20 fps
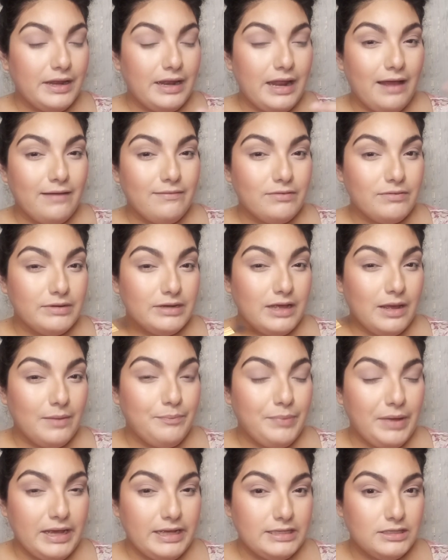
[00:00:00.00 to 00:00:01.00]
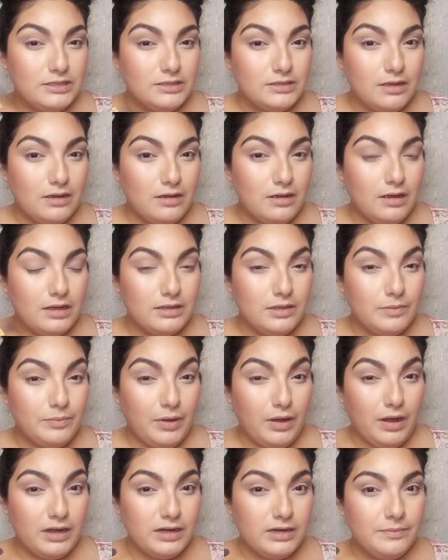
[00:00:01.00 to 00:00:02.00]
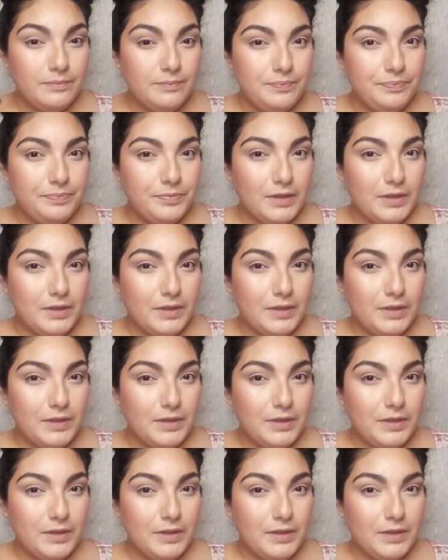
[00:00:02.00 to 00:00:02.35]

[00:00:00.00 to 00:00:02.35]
have already a base at the bottom